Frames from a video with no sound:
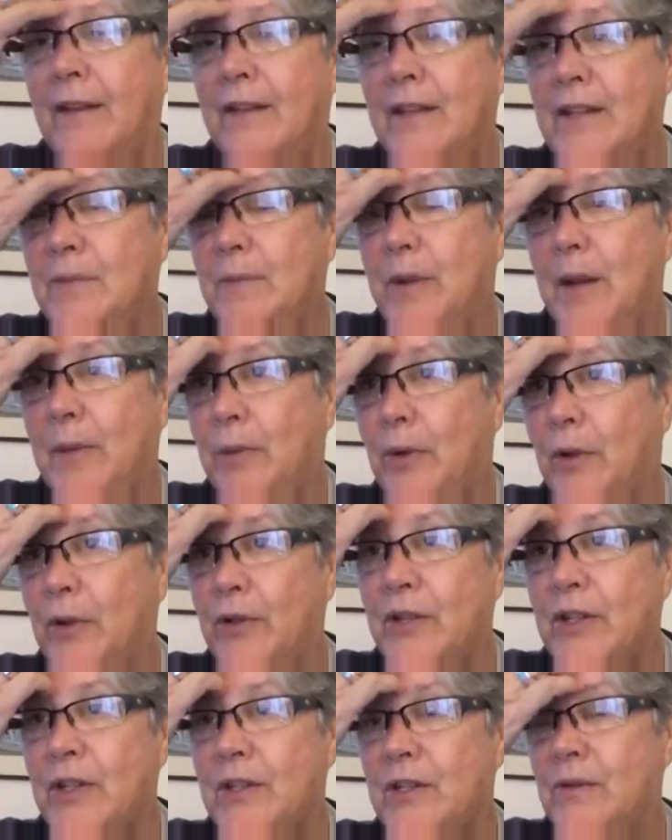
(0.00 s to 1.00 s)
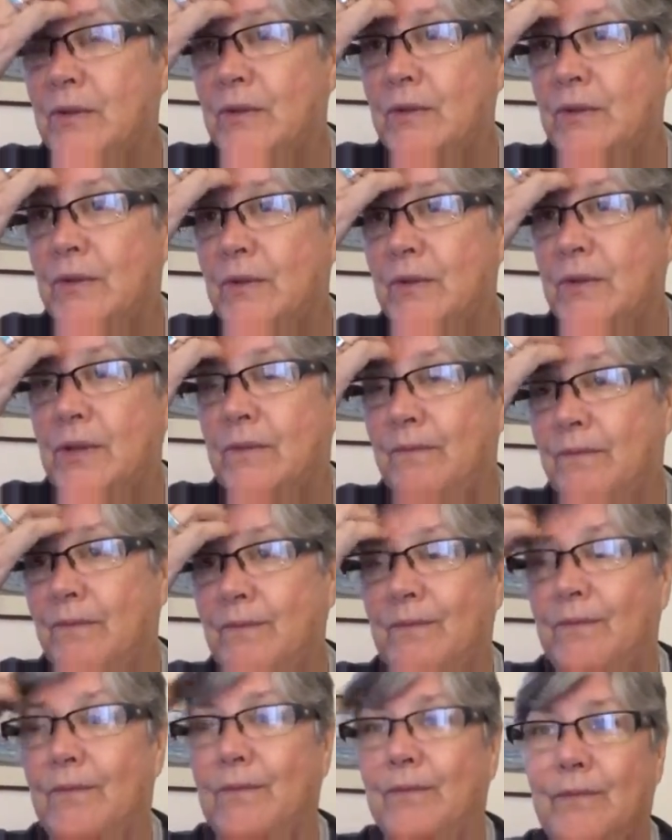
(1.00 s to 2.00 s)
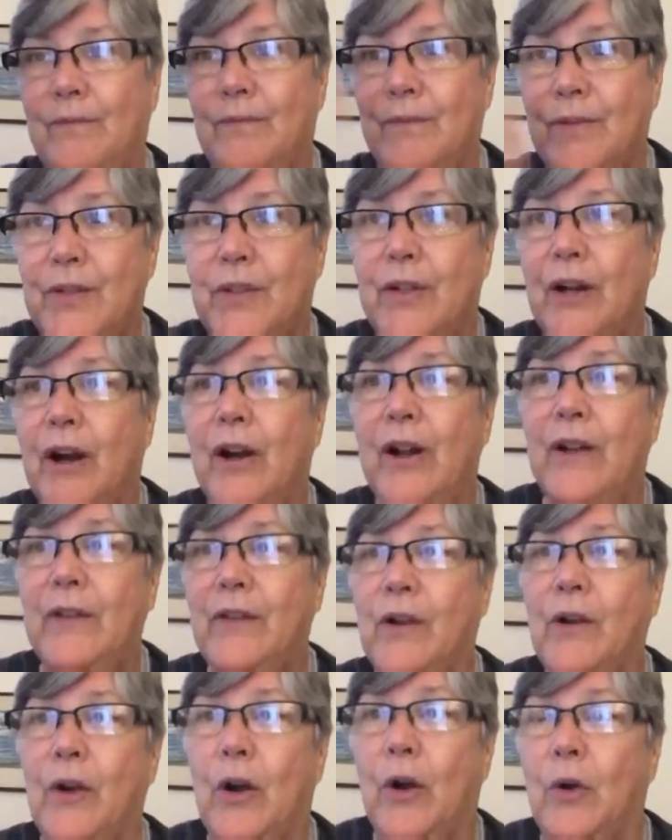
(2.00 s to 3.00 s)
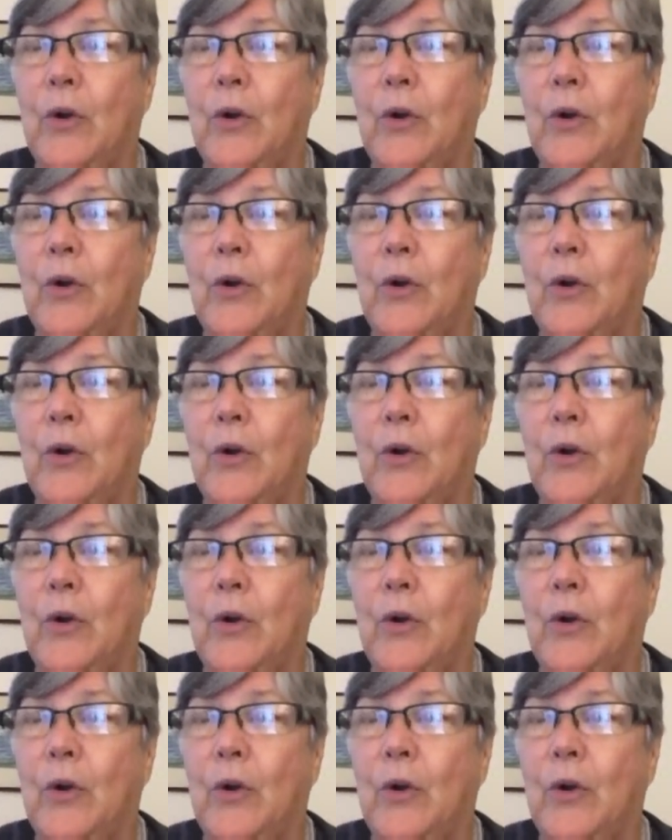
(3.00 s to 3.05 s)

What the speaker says: these people are just starting their